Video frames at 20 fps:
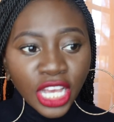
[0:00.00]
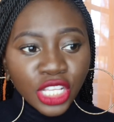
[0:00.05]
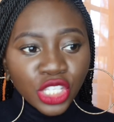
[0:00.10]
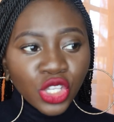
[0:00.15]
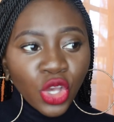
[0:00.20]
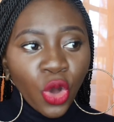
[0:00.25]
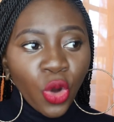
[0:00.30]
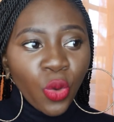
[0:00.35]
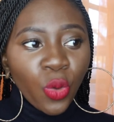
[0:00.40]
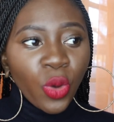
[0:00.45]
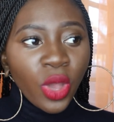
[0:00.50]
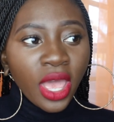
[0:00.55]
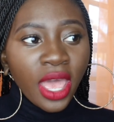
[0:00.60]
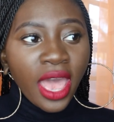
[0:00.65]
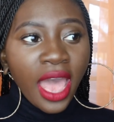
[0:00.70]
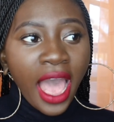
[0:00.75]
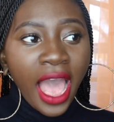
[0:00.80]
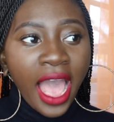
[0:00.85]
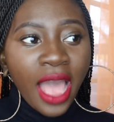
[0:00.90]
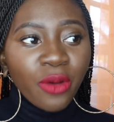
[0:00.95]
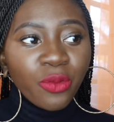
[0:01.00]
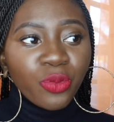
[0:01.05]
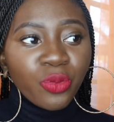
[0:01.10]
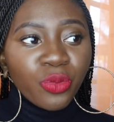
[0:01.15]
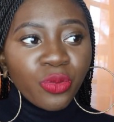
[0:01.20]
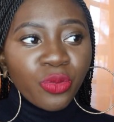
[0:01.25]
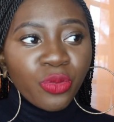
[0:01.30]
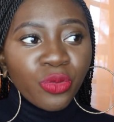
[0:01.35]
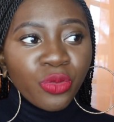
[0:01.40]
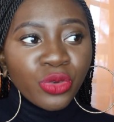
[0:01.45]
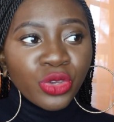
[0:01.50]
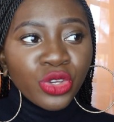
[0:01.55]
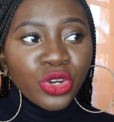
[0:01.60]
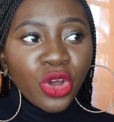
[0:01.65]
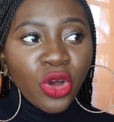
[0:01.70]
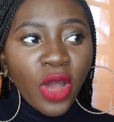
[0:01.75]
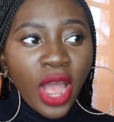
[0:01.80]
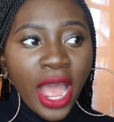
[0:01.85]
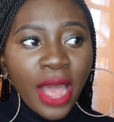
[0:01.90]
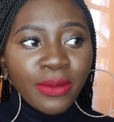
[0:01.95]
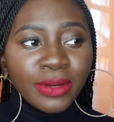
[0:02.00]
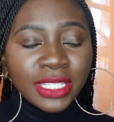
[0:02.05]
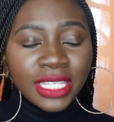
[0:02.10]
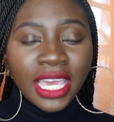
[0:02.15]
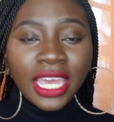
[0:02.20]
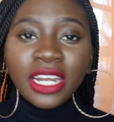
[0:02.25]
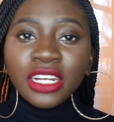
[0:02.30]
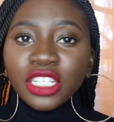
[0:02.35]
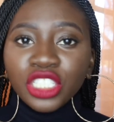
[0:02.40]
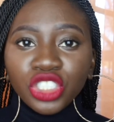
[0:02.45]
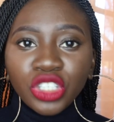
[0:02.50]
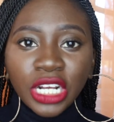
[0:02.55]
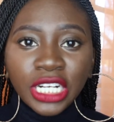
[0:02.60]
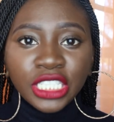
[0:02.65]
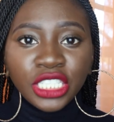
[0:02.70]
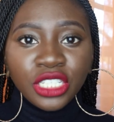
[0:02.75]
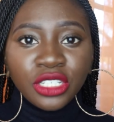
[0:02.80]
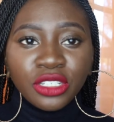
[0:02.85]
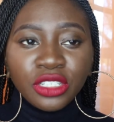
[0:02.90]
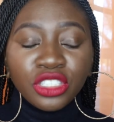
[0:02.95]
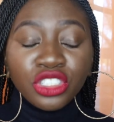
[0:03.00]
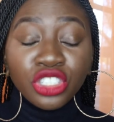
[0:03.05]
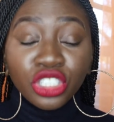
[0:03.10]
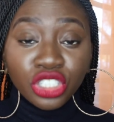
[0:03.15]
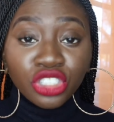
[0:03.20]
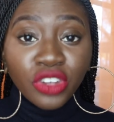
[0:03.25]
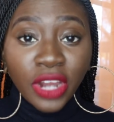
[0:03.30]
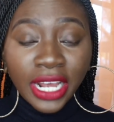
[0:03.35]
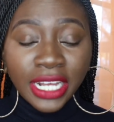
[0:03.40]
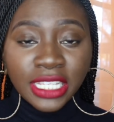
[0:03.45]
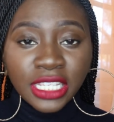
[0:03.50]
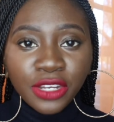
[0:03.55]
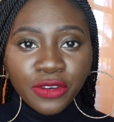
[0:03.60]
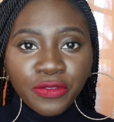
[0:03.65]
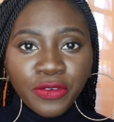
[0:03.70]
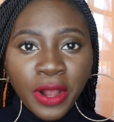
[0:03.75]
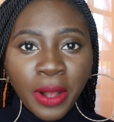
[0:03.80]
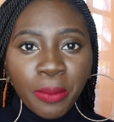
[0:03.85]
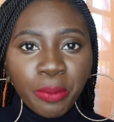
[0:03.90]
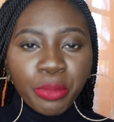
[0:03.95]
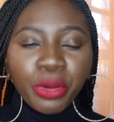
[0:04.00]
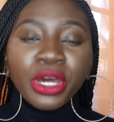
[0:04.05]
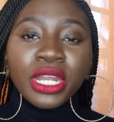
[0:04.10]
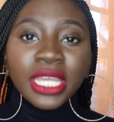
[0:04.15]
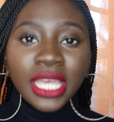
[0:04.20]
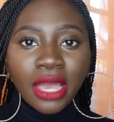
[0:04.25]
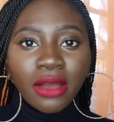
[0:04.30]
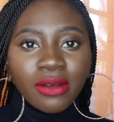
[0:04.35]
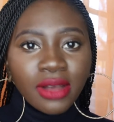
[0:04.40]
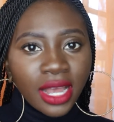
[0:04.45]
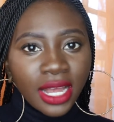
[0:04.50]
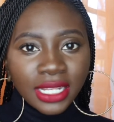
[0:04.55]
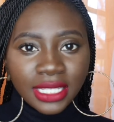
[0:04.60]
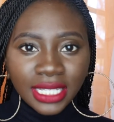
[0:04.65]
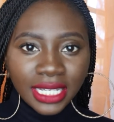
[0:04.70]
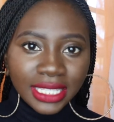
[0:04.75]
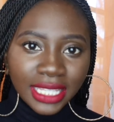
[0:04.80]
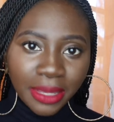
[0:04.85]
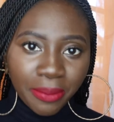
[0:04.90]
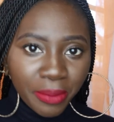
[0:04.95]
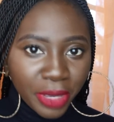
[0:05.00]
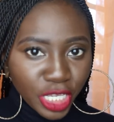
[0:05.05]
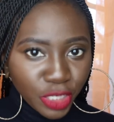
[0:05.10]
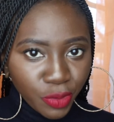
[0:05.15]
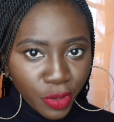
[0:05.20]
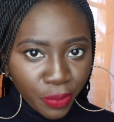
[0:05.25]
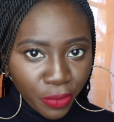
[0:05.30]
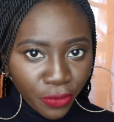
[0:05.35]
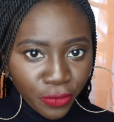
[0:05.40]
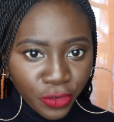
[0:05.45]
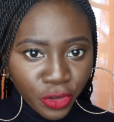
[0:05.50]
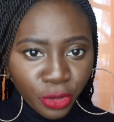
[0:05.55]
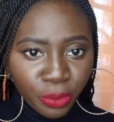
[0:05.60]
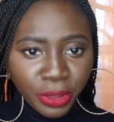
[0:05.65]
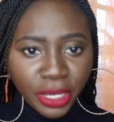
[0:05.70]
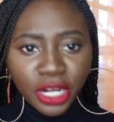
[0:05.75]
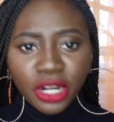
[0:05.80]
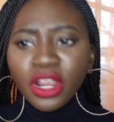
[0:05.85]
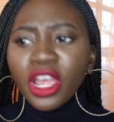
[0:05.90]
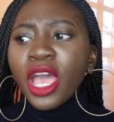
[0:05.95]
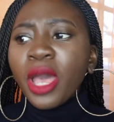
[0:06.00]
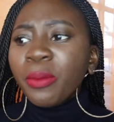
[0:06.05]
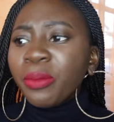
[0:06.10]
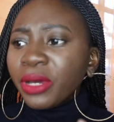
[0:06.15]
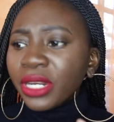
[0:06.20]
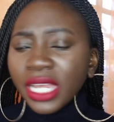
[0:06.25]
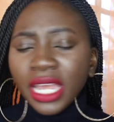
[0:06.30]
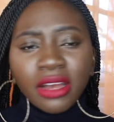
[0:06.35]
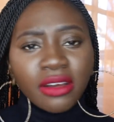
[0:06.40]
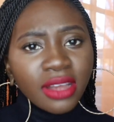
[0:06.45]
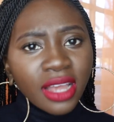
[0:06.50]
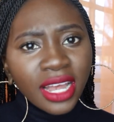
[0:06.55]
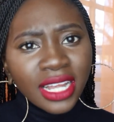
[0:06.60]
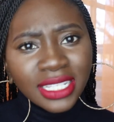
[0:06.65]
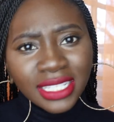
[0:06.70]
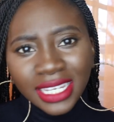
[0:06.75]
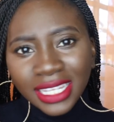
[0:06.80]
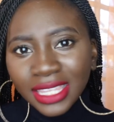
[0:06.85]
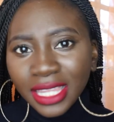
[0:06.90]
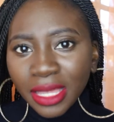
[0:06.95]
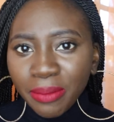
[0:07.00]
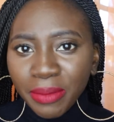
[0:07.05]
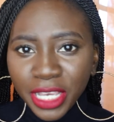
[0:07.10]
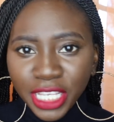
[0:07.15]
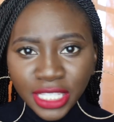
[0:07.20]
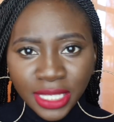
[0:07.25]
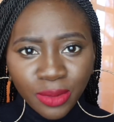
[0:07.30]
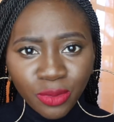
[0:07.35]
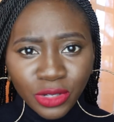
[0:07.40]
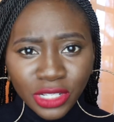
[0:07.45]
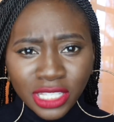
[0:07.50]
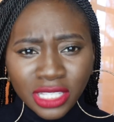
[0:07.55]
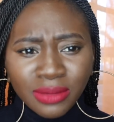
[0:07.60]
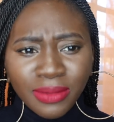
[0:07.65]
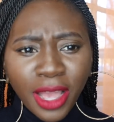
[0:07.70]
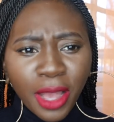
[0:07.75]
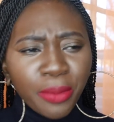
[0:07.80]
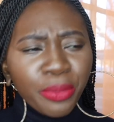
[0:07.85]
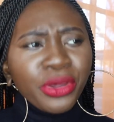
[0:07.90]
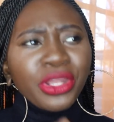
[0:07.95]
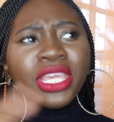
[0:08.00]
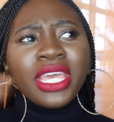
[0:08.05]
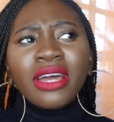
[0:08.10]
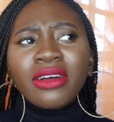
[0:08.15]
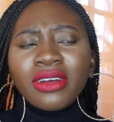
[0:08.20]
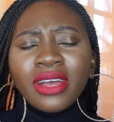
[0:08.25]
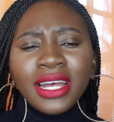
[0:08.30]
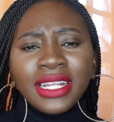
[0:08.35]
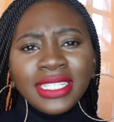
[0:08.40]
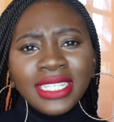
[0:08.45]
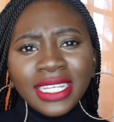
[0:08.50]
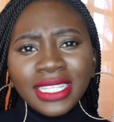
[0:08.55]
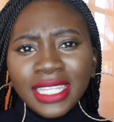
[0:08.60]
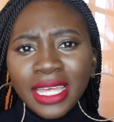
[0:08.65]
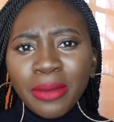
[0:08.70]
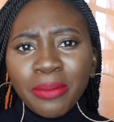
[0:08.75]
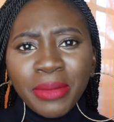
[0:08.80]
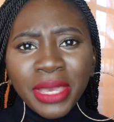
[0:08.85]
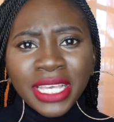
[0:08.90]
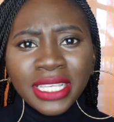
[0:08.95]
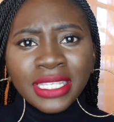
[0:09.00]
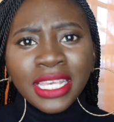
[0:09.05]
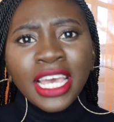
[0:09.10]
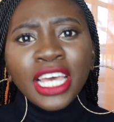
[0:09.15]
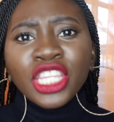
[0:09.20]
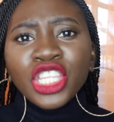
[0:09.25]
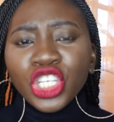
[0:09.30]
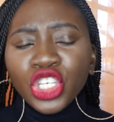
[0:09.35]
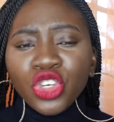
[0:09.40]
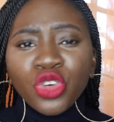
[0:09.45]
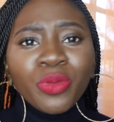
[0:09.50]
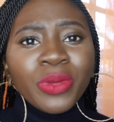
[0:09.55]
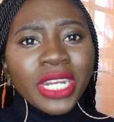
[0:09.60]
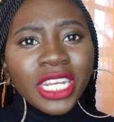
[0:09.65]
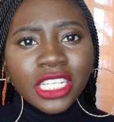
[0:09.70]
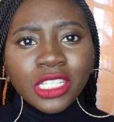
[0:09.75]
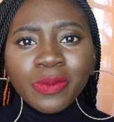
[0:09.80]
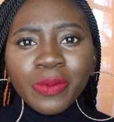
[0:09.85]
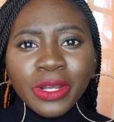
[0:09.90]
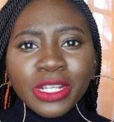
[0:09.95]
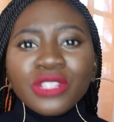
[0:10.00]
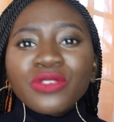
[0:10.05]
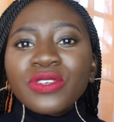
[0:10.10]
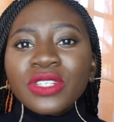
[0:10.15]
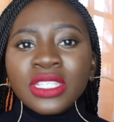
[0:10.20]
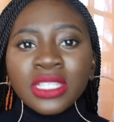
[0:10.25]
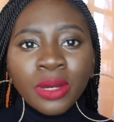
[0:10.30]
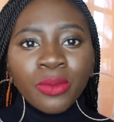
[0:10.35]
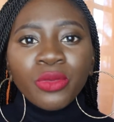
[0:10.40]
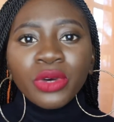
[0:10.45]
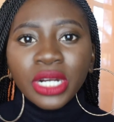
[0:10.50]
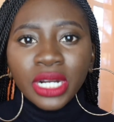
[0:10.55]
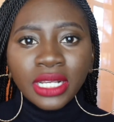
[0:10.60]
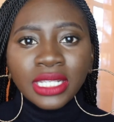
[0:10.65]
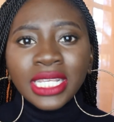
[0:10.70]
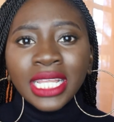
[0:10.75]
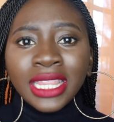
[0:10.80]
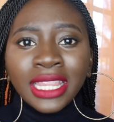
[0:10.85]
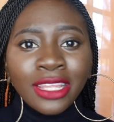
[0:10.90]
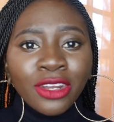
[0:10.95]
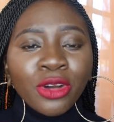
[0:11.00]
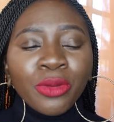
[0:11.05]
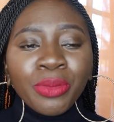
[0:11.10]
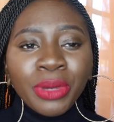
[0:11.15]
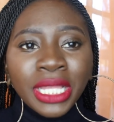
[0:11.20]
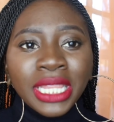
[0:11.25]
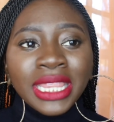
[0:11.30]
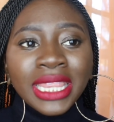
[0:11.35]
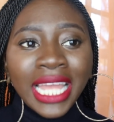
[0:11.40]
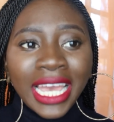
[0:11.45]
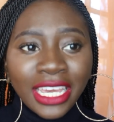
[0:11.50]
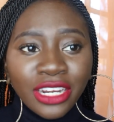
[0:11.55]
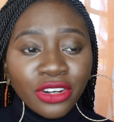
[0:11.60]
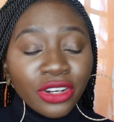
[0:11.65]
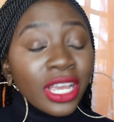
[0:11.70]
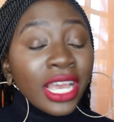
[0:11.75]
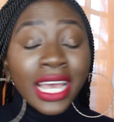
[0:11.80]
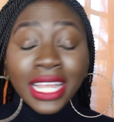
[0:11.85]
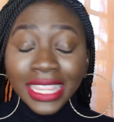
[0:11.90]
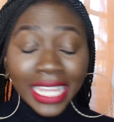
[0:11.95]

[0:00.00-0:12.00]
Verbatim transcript: So I'm you know, I was getting distracted distracted from putting out content that makes people feel better, putting out content that makes someone smile, putting out content that makes the human experience for someone else a little bit lighter.